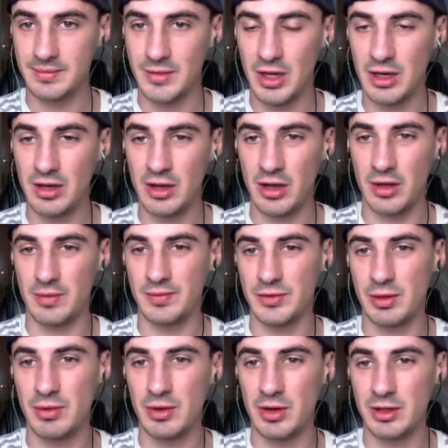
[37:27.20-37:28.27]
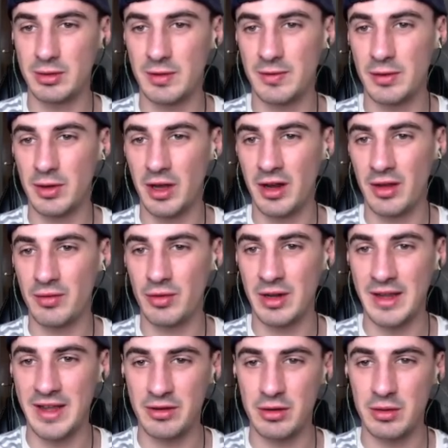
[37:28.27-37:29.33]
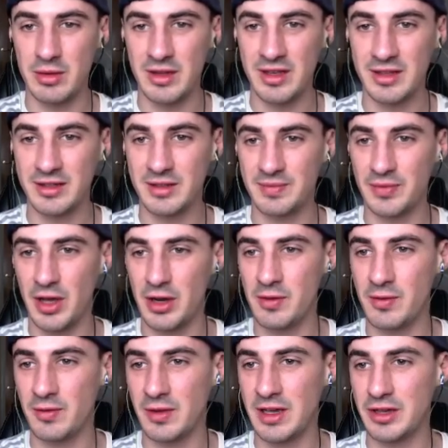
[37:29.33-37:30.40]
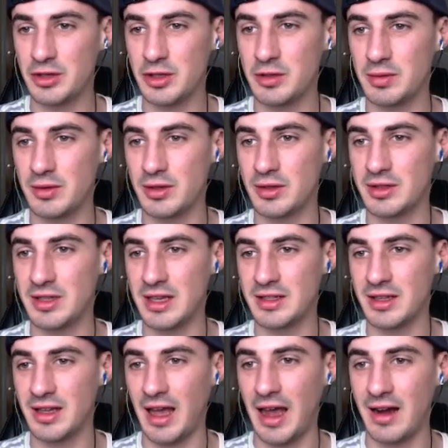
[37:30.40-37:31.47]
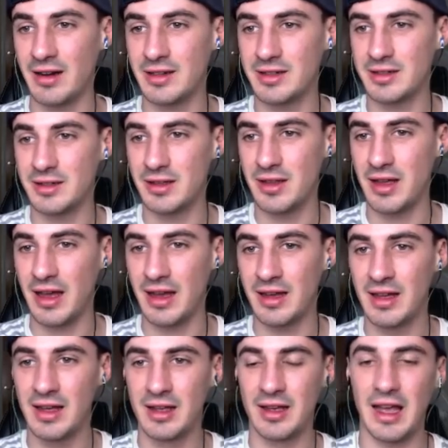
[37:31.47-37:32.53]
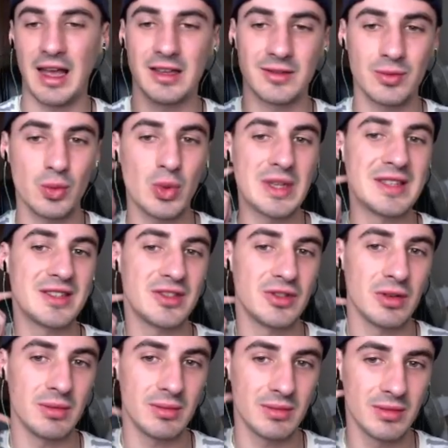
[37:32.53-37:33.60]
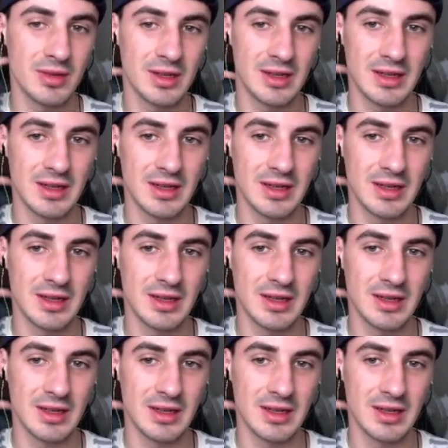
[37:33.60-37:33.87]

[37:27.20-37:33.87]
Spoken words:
I don't know. To be honest with you, I don't really agree with this. I don't think just because there's a character that has wisdom